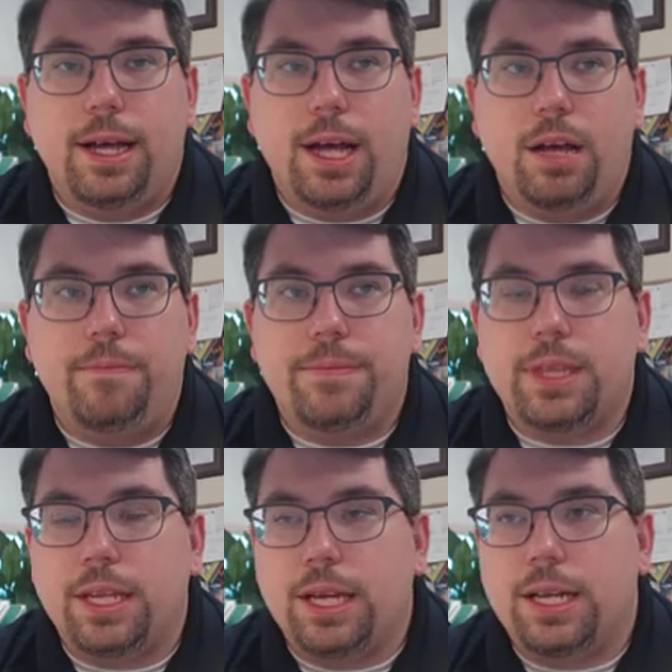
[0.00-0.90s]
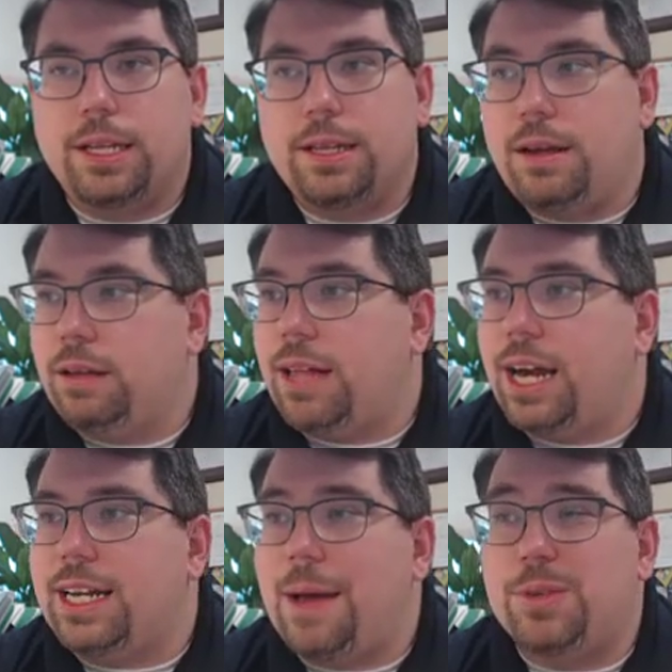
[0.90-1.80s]
A
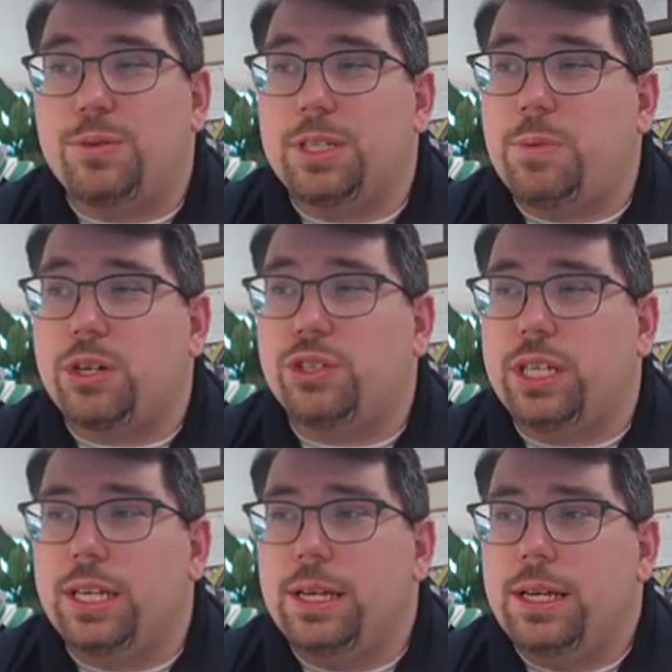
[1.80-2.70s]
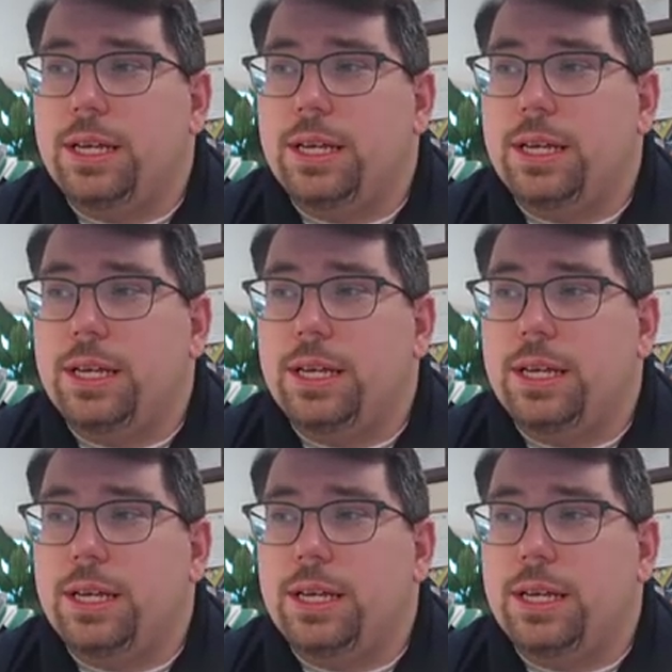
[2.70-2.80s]
lot of times, especially